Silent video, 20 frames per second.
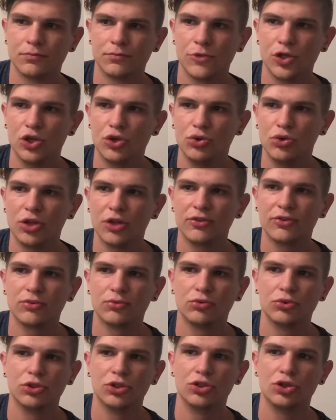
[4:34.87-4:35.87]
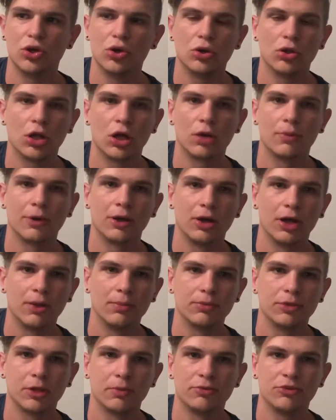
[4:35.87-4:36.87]
who doesn't really know a lot about
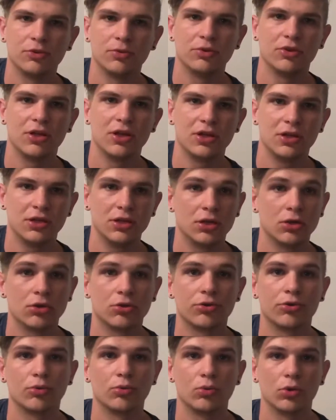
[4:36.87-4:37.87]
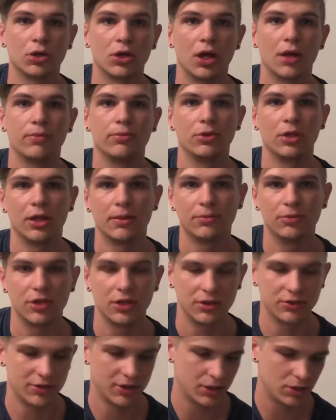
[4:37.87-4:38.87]
epilepsy, when they hear the word
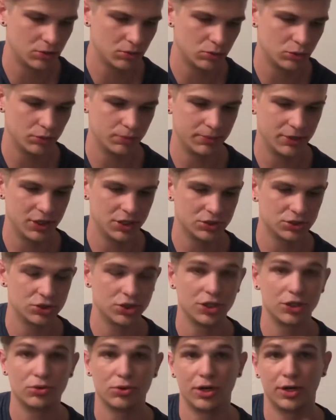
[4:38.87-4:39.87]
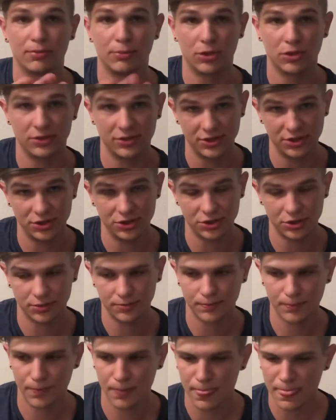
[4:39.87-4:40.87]
epileptic, they will picture a grand mal seizure.
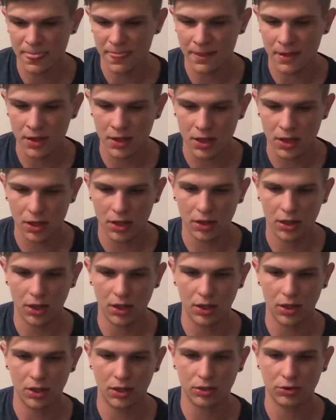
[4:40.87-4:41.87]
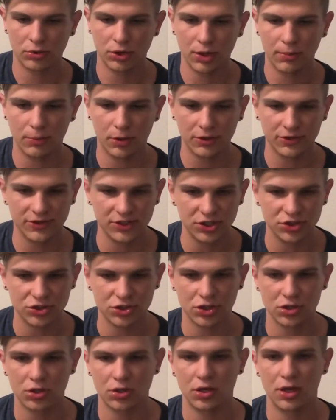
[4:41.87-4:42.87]
Grand mal
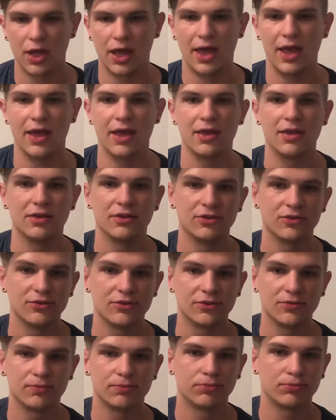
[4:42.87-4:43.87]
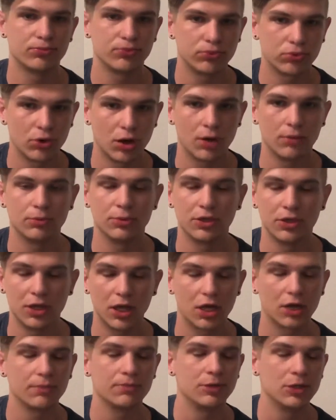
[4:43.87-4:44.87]
seizure, as probably a
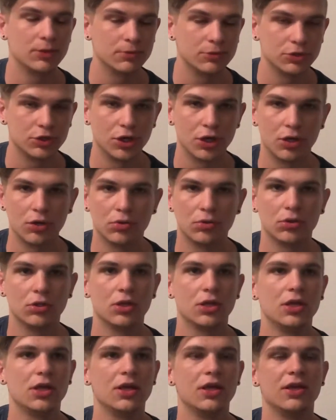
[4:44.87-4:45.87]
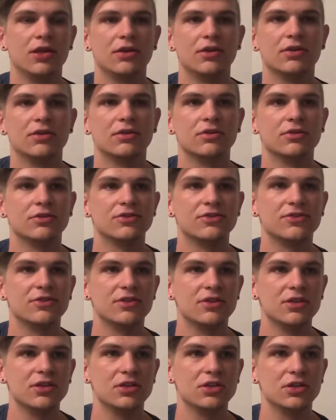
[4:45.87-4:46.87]
lot of people know, is
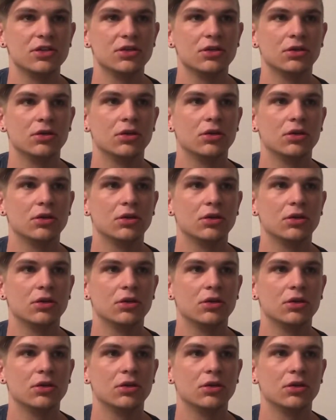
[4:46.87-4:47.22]
the